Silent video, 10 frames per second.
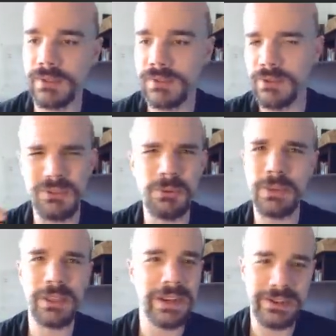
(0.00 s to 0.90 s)
Let's say you're
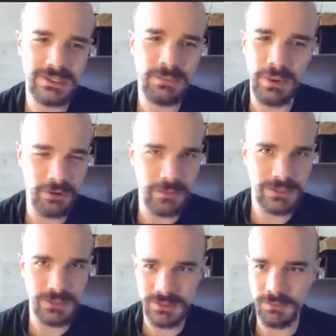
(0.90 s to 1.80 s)
doing an
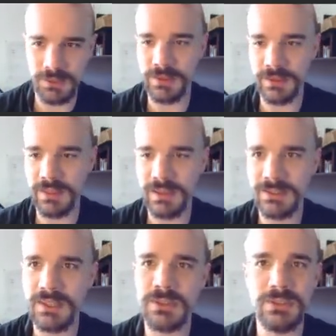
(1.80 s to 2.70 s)
experiment or something like that.
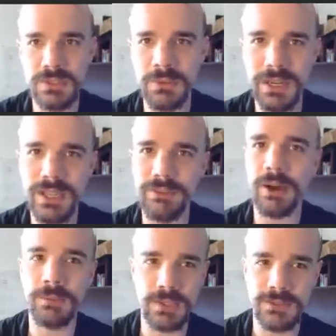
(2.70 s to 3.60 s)
Let's say you just want to give
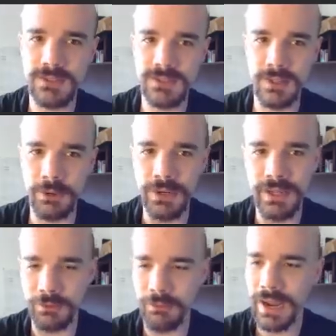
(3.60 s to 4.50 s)
options to someone
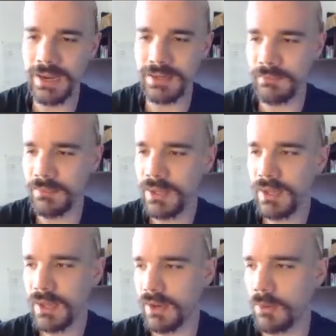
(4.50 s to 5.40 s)
in a random
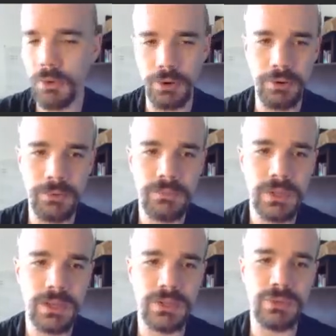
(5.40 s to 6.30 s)
order.
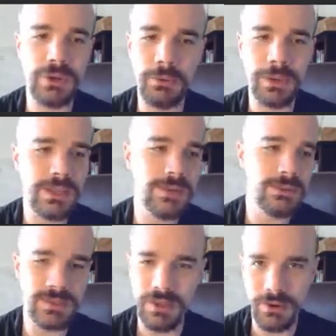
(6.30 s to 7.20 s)
You don't want to
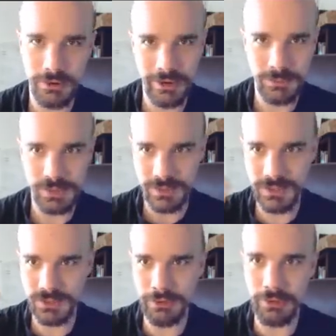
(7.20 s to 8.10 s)
use the R option
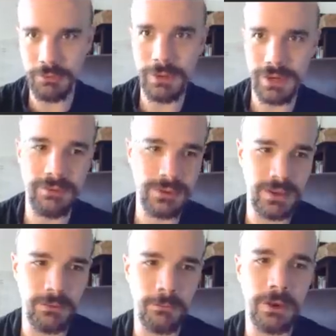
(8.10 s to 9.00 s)
because you only want
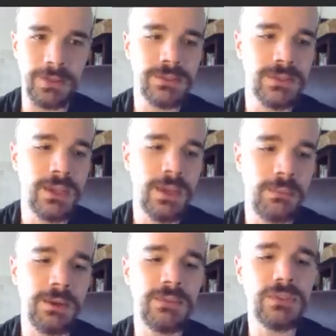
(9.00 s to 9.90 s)
everything once.
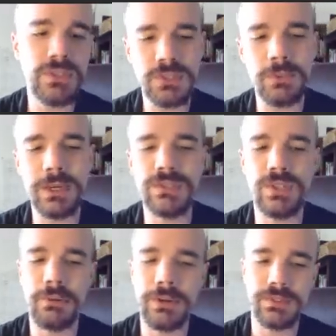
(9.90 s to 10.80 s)
But if you just want to
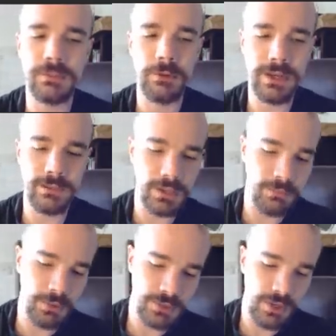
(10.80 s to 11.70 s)
generate some random
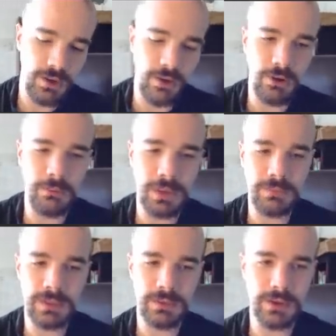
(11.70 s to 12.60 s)
numbers, R might
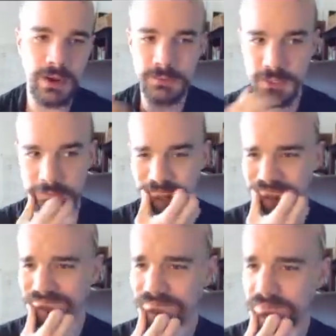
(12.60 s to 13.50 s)
be a good option.
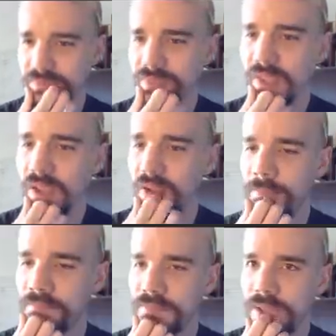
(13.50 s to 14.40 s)

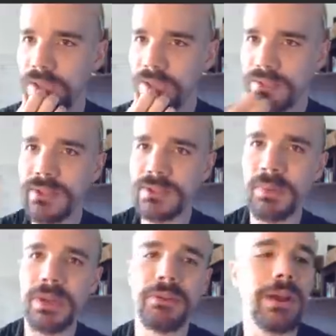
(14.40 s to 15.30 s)
Um, so let's
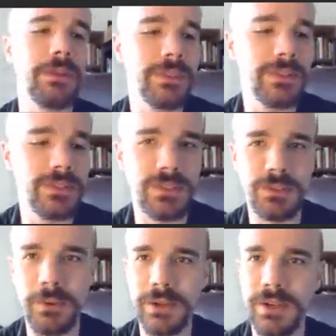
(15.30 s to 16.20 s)
play around with this just
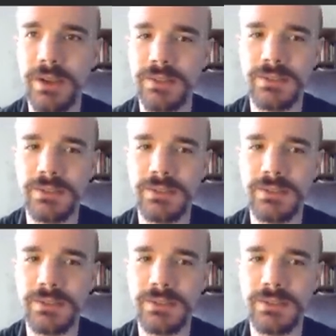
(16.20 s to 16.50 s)
because why not?